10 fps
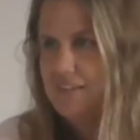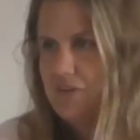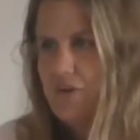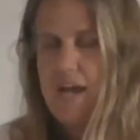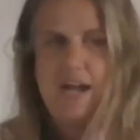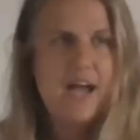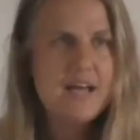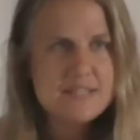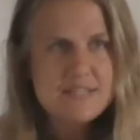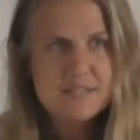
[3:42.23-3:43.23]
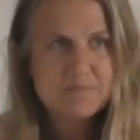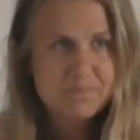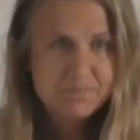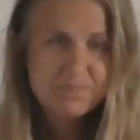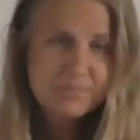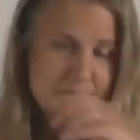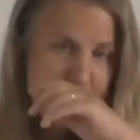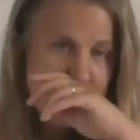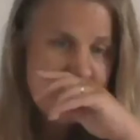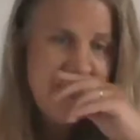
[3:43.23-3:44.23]
you know, I asked,
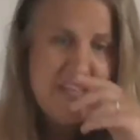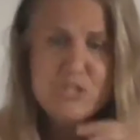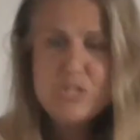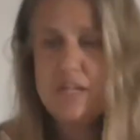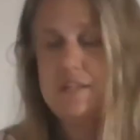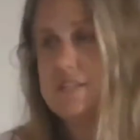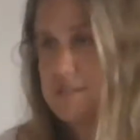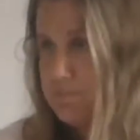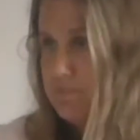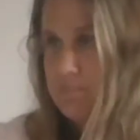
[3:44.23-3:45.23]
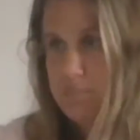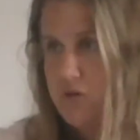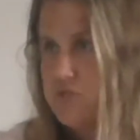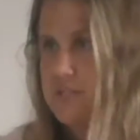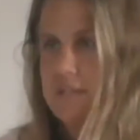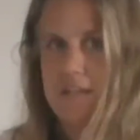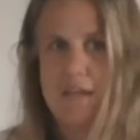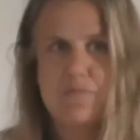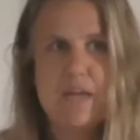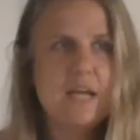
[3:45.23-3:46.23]
and this person in the
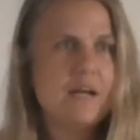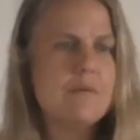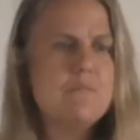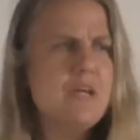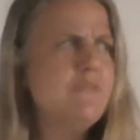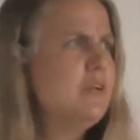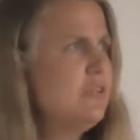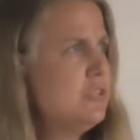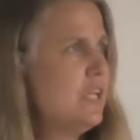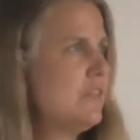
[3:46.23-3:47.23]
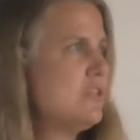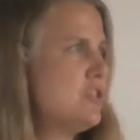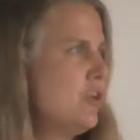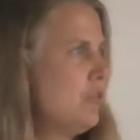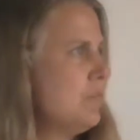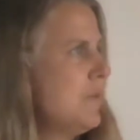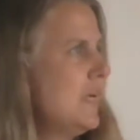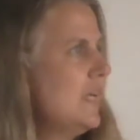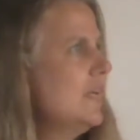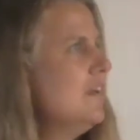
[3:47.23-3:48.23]
cafe, like, I'm never going to take the shot.
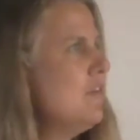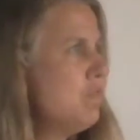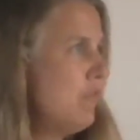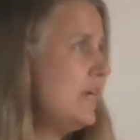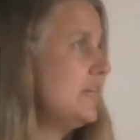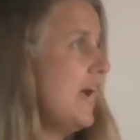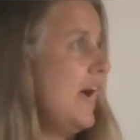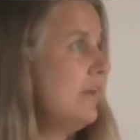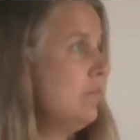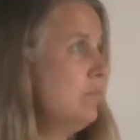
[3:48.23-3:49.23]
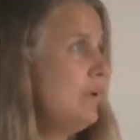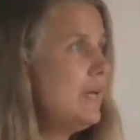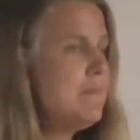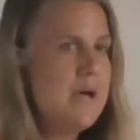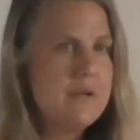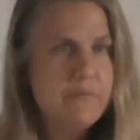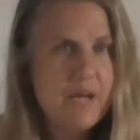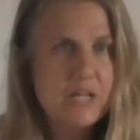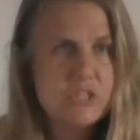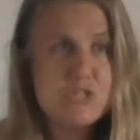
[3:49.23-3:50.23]
My friend had a really bad
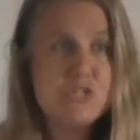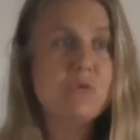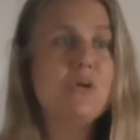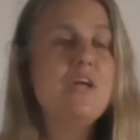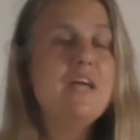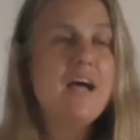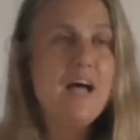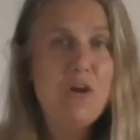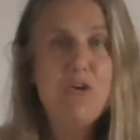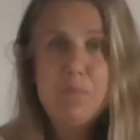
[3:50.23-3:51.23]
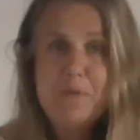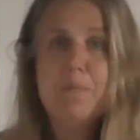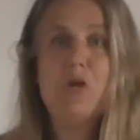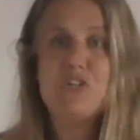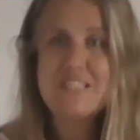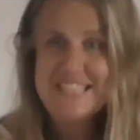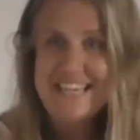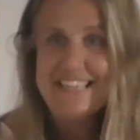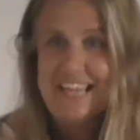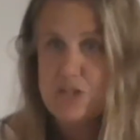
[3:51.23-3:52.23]
reaction, so a lot of people are
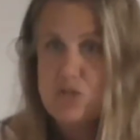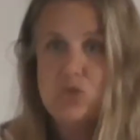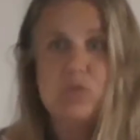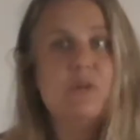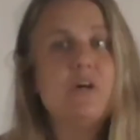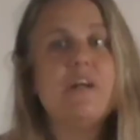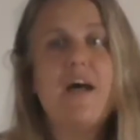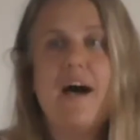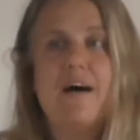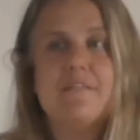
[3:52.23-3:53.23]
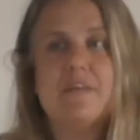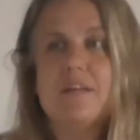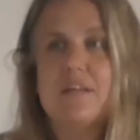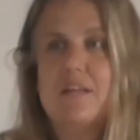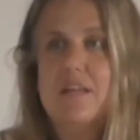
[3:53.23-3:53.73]
seeing that. Soon we're going to have,